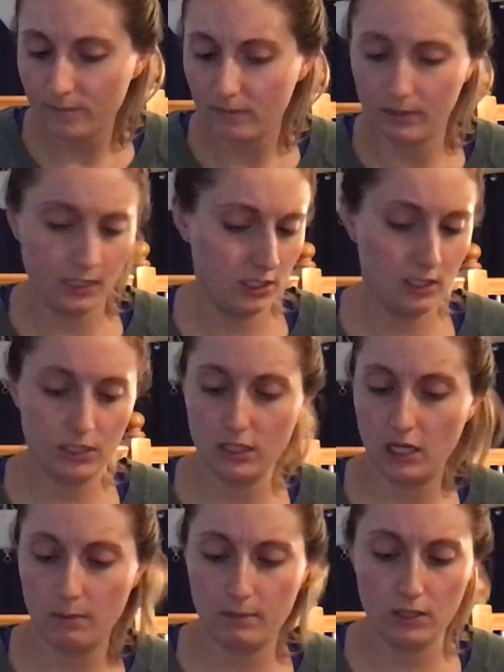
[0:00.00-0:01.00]
But it didn't
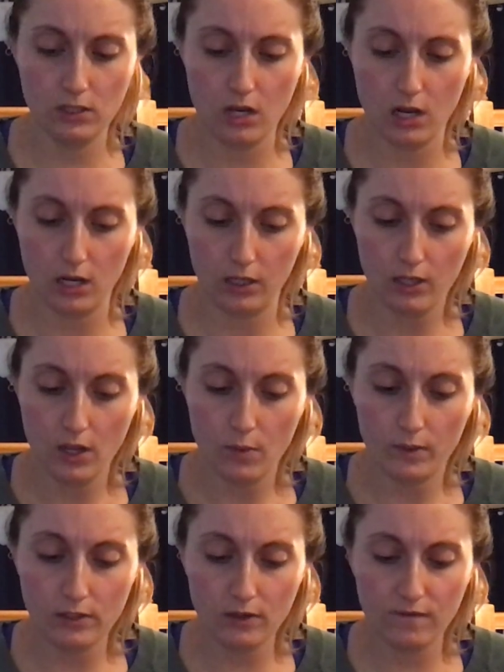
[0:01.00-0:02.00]
take me long.
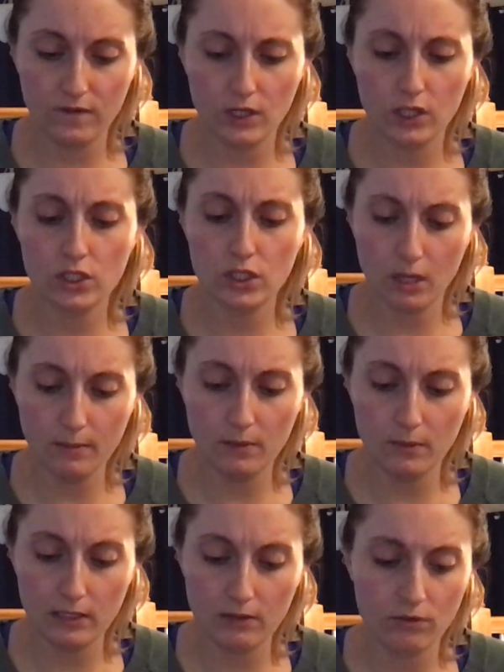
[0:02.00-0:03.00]
When you're finished, tell me
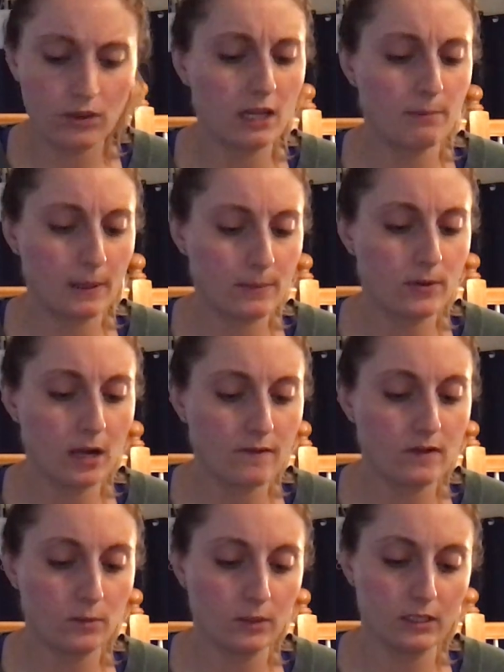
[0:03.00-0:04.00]
what you think my
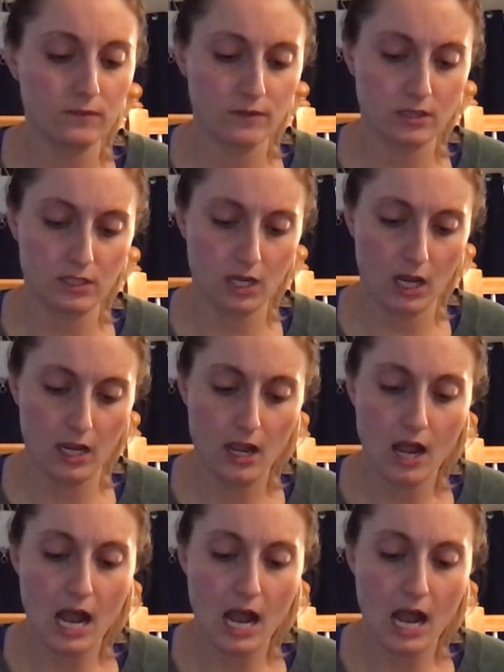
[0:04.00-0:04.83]
profit was for the day.